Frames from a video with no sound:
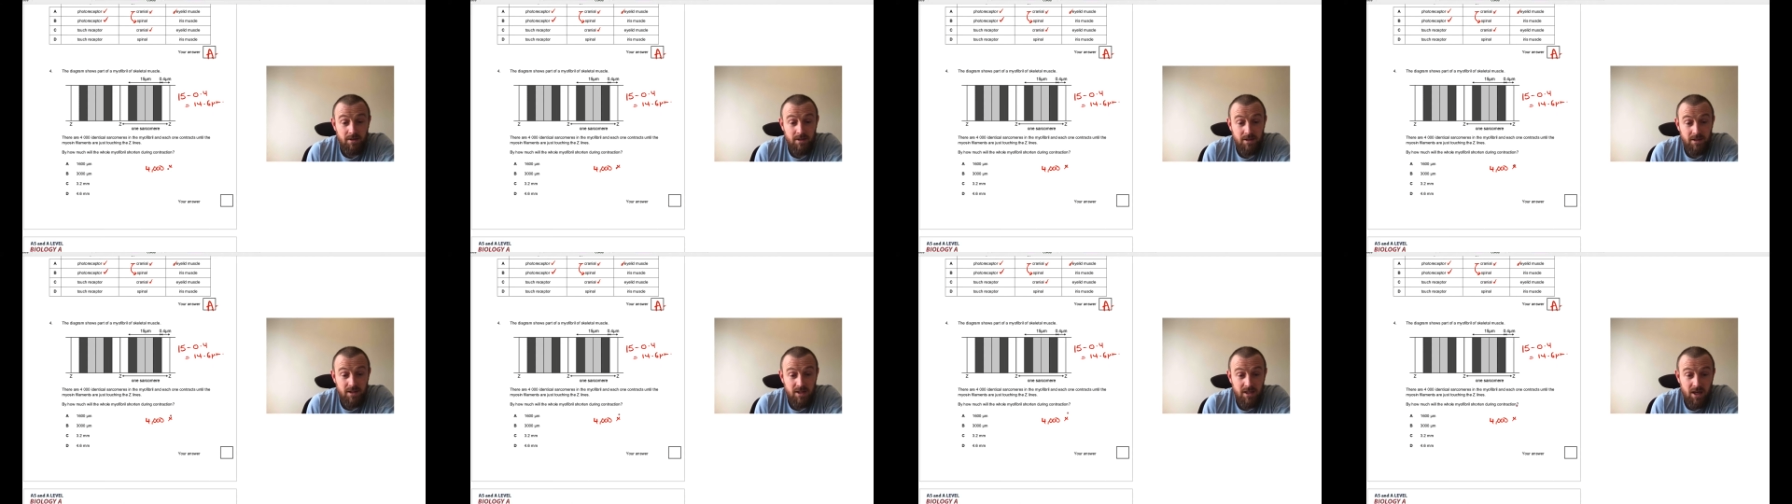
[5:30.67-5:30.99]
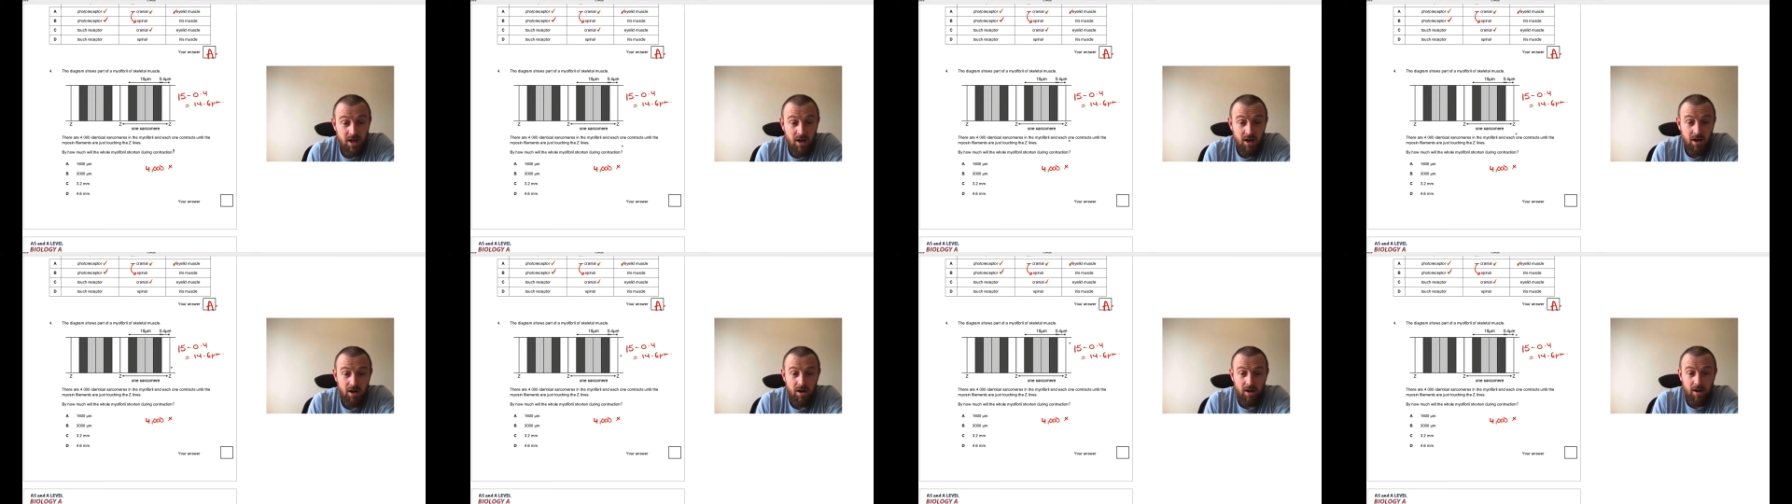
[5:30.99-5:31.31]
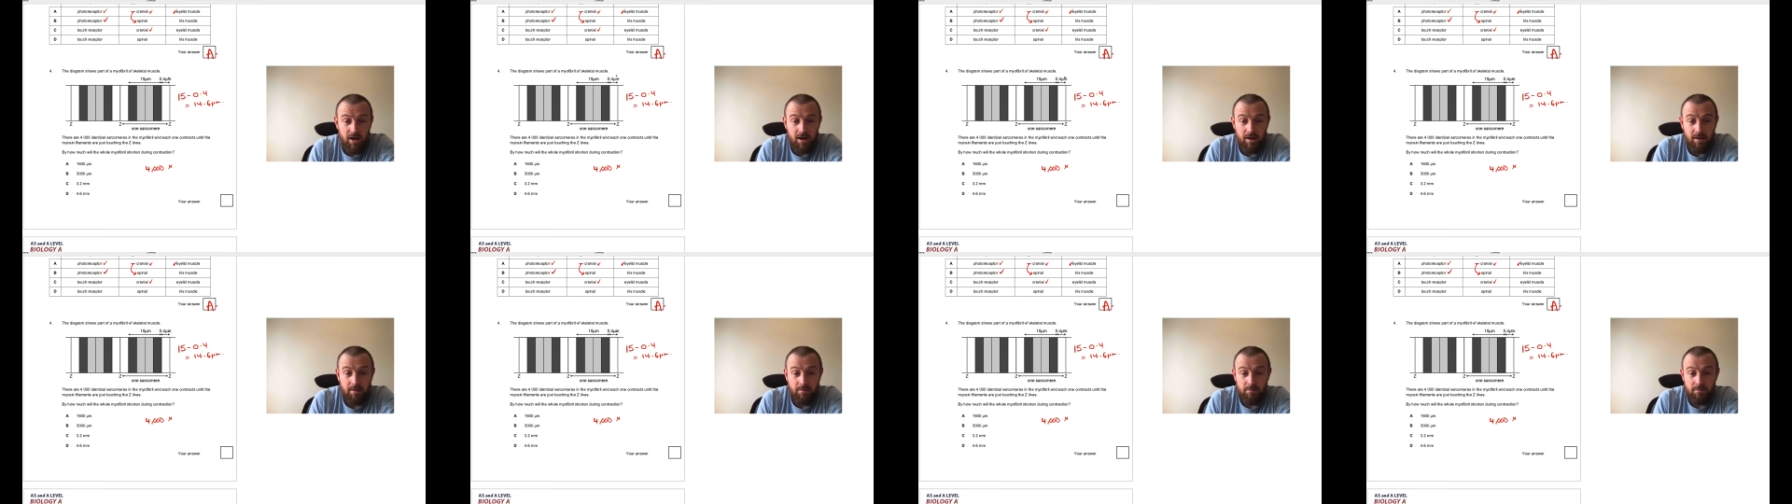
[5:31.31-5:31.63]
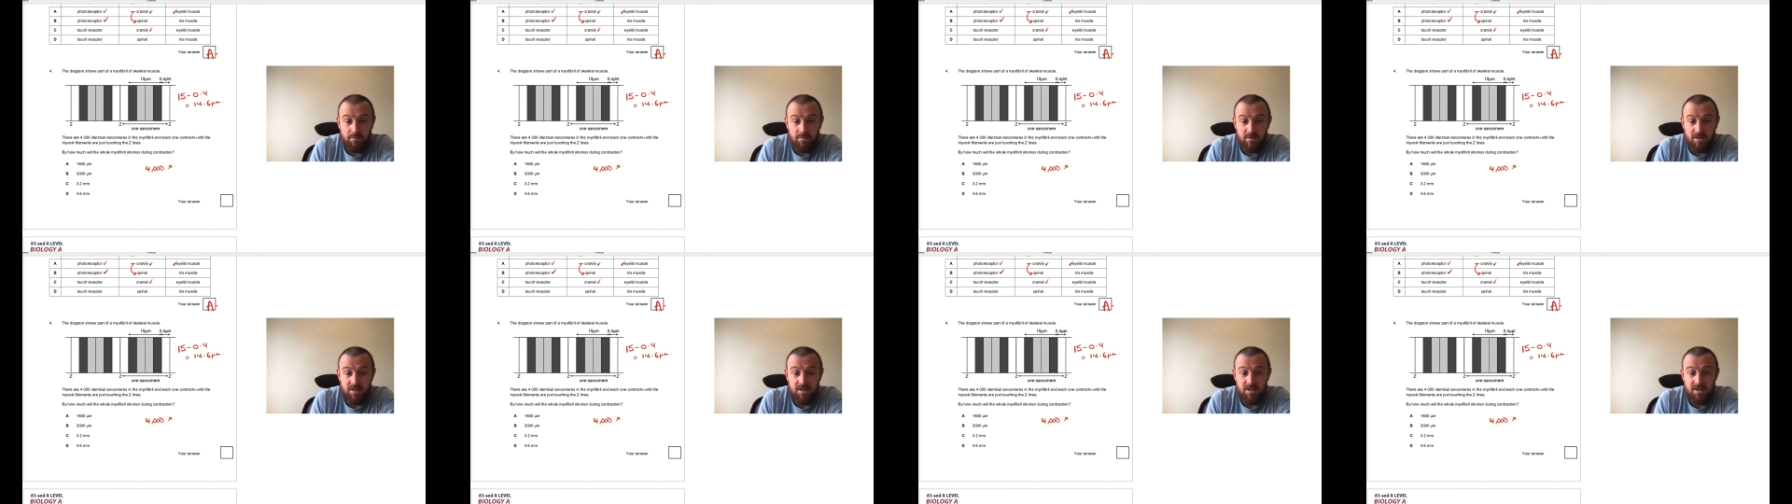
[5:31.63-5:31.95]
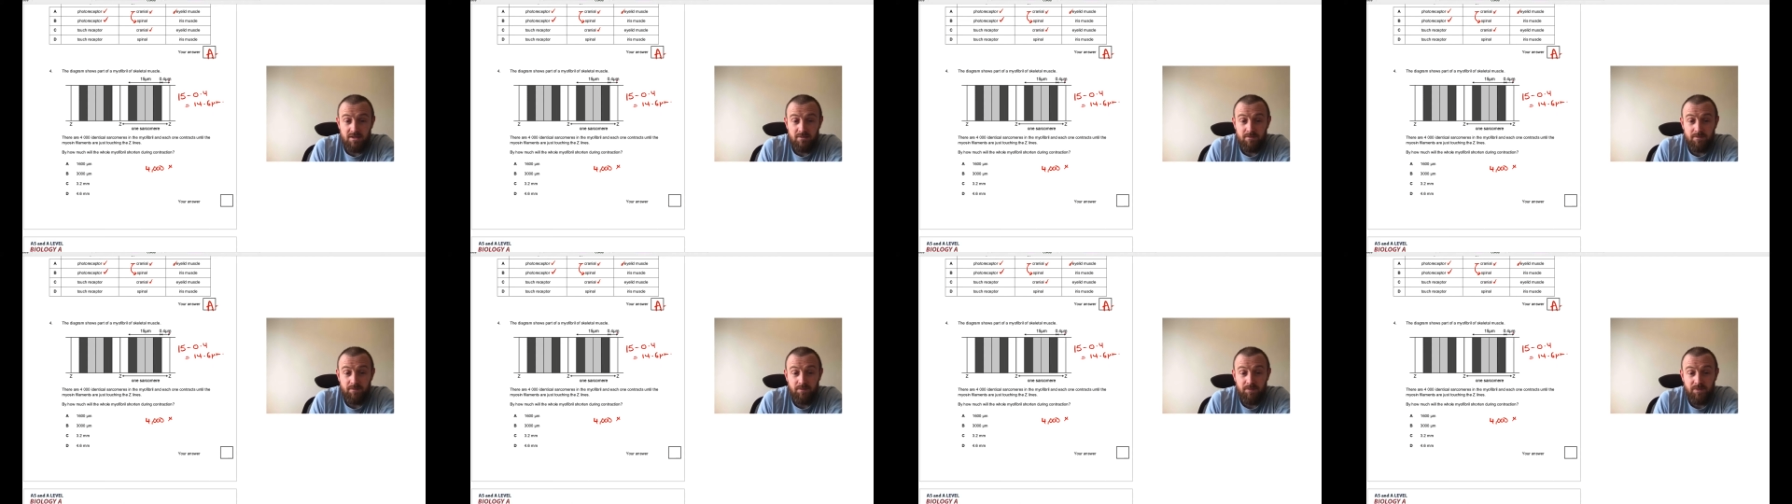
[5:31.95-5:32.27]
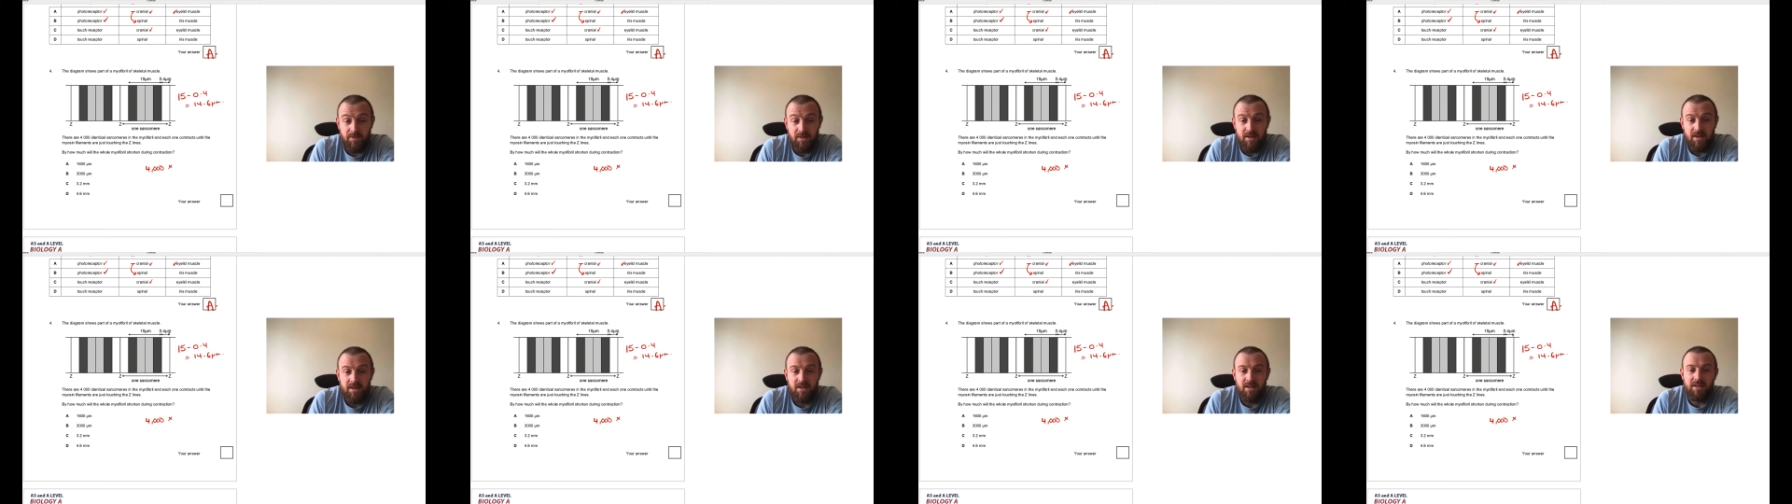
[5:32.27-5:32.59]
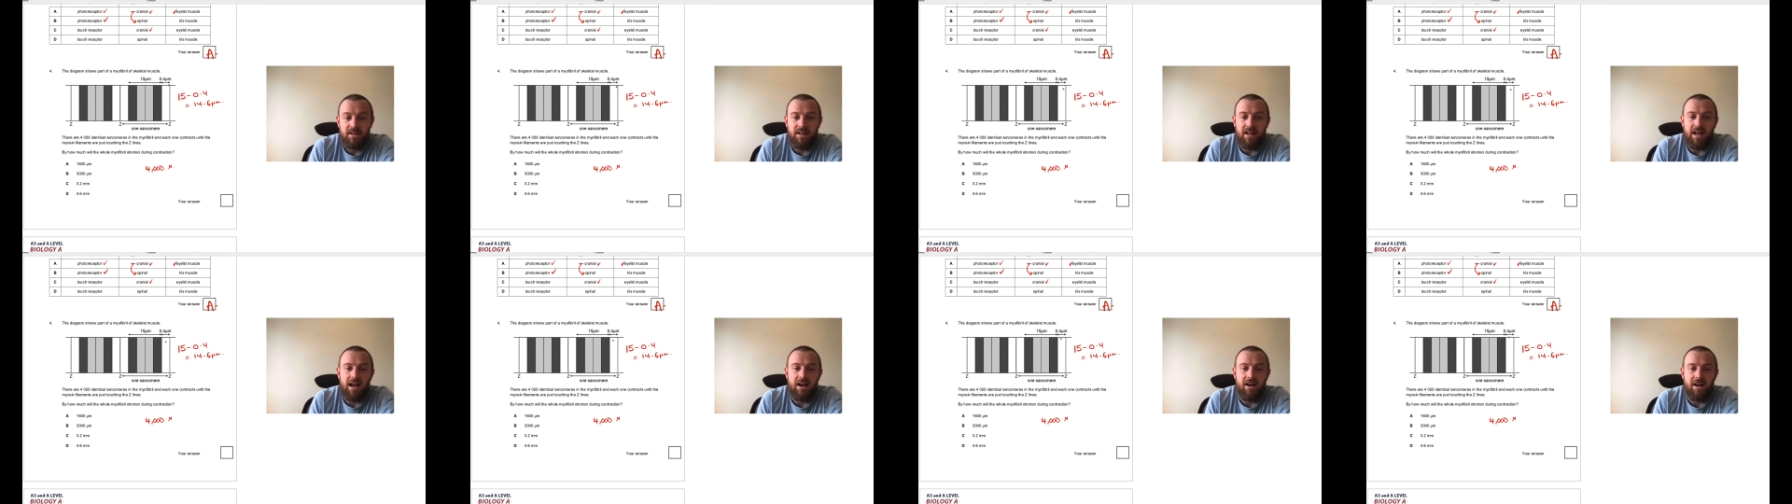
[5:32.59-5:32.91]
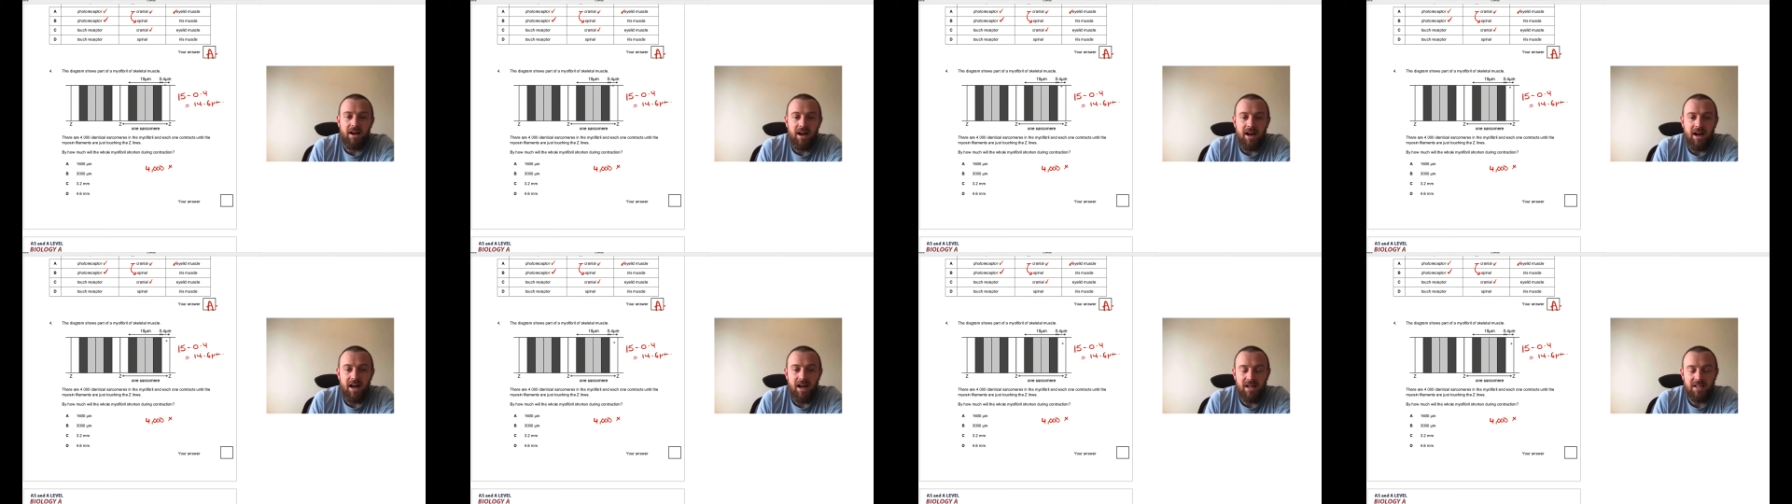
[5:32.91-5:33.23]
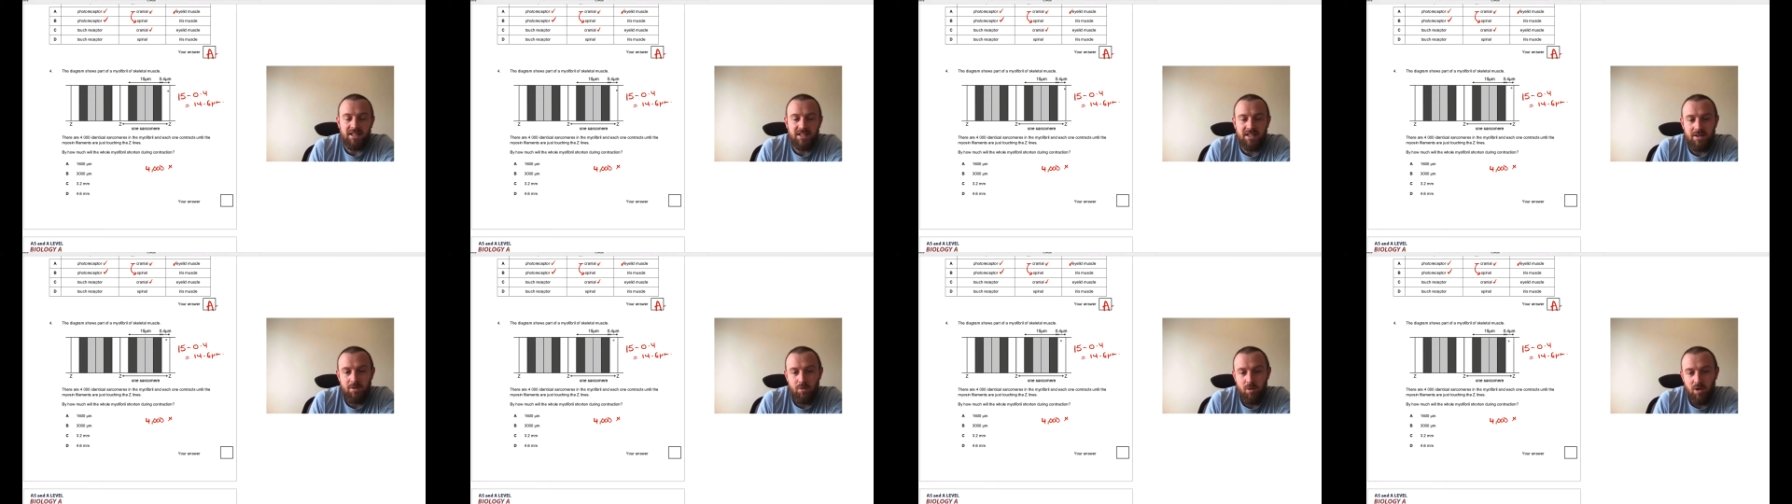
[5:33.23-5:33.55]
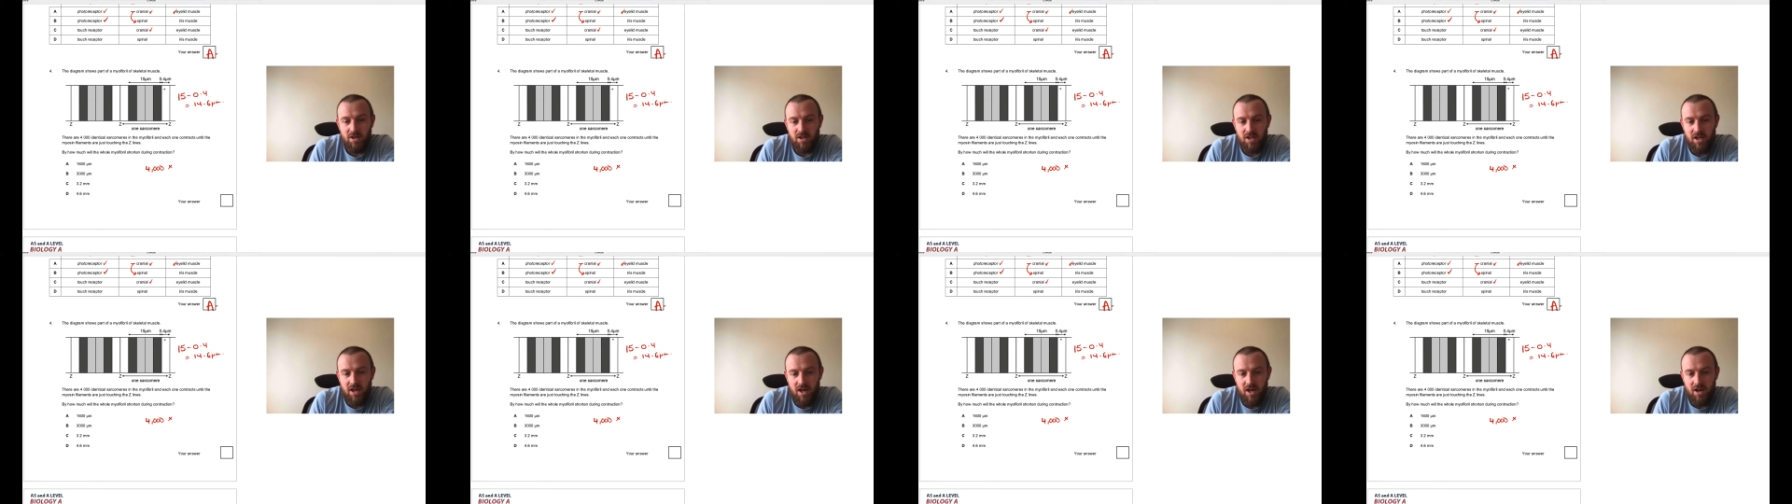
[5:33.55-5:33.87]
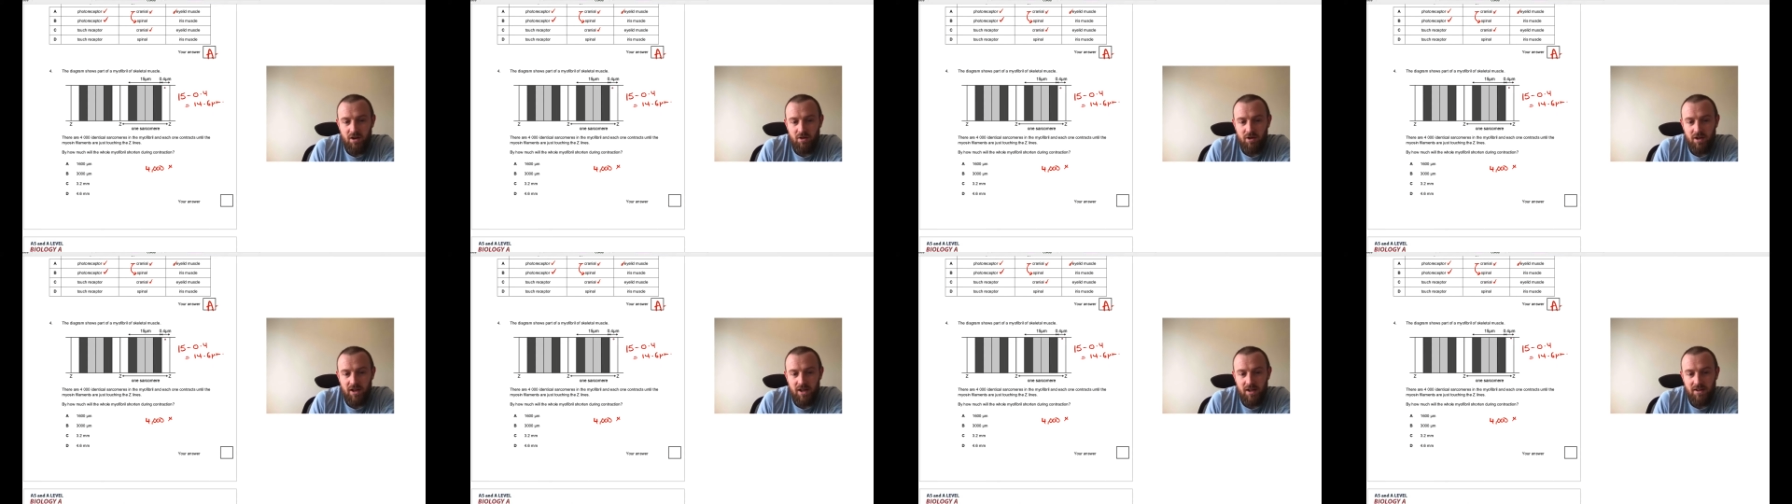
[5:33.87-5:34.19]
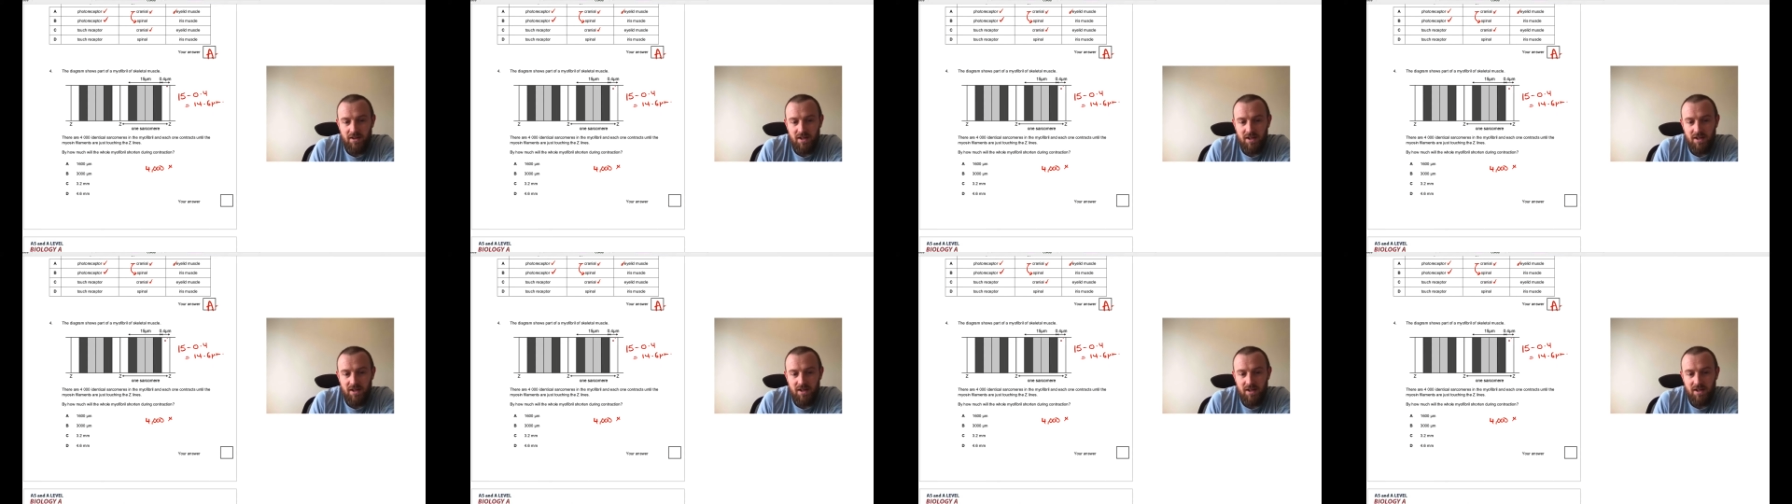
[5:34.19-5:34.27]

times. Now, I see what's going on here.